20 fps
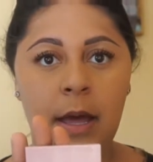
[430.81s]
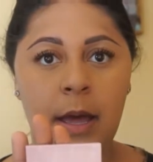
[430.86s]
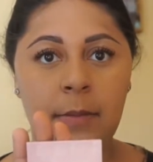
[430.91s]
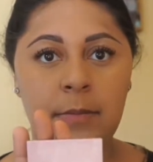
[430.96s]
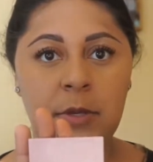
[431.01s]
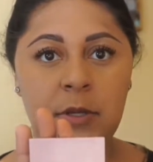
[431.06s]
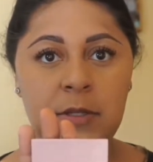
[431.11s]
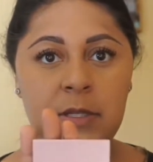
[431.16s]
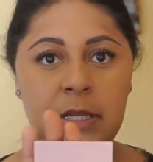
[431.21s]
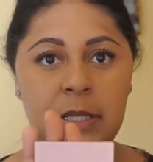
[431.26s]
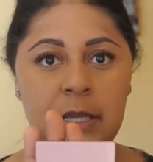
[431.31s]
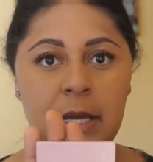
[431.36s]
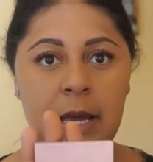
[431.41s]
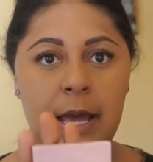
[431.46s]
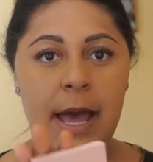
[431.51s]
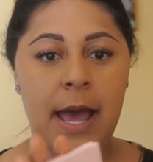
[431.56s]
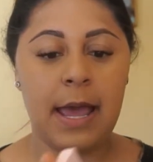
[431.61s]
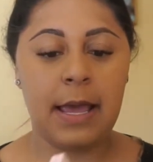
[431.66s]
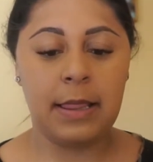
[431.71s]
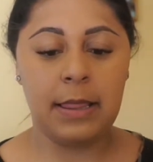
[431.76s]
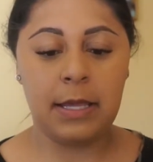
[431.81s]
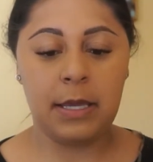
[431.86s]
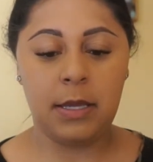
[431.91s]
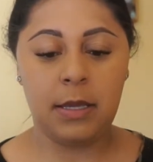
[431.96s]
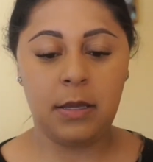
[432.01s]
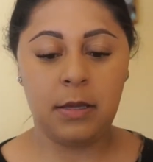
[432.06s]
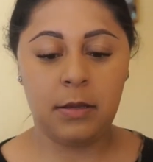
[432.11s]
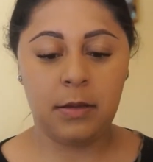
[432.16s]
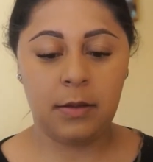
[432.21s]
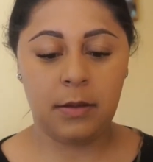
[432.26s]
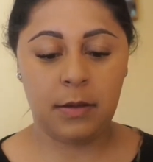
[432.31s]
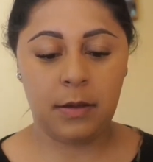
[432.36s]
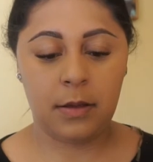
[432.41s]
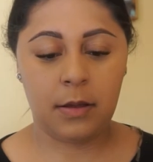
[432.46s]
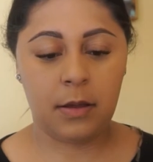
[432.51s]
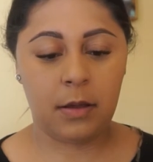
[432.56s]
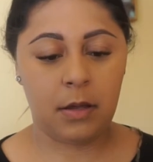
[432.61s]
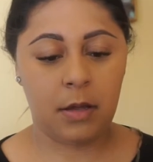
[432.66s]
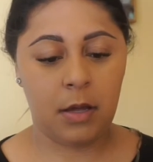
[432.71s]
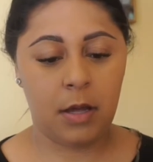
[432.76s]
I'm using the Kylie
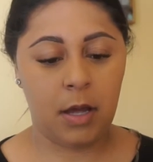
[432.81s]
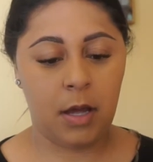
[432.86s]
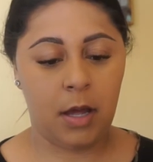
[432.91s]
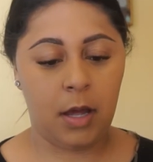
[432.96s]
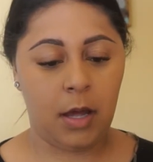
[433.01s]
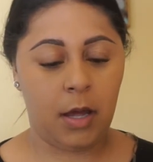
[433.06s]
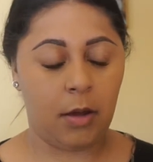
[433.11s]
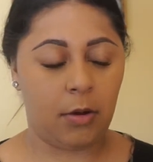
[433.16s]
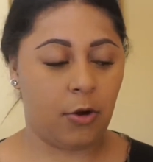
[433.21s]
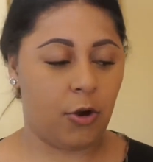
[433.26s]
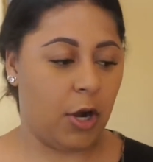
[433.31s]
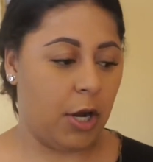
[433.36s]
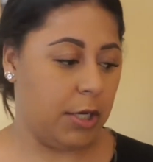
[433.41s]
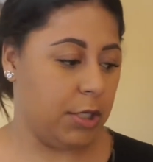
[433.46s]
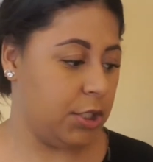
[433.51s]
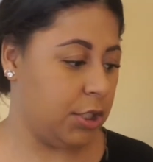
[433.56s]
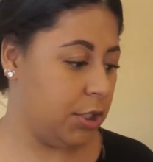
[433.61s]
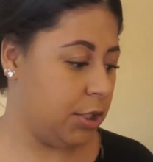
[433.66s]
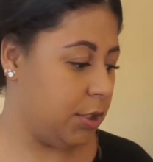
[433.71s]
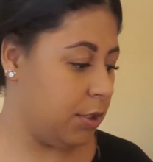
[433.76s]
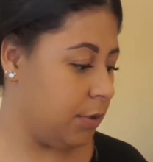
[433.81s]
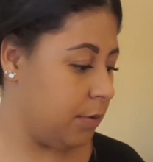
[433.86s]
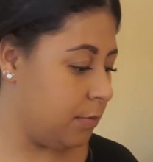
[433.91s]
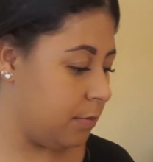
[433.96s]
Crush.